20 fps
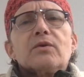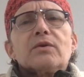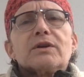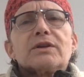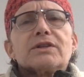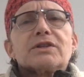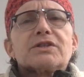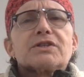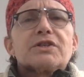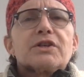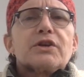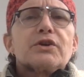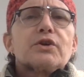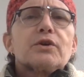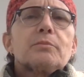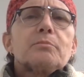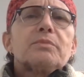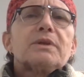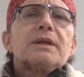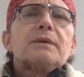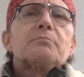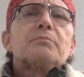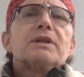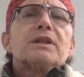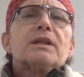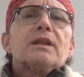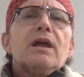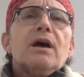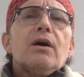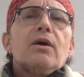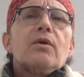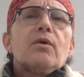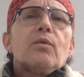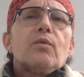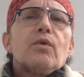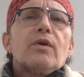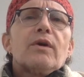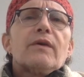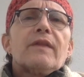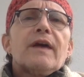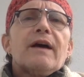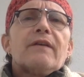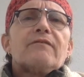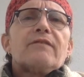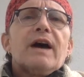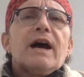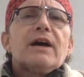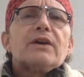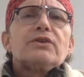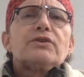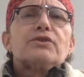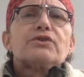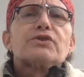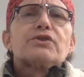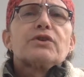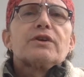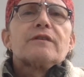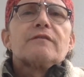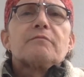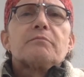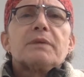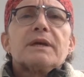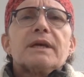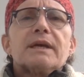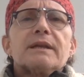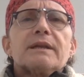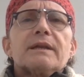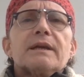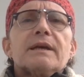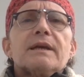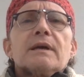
considerably below where that value should have been,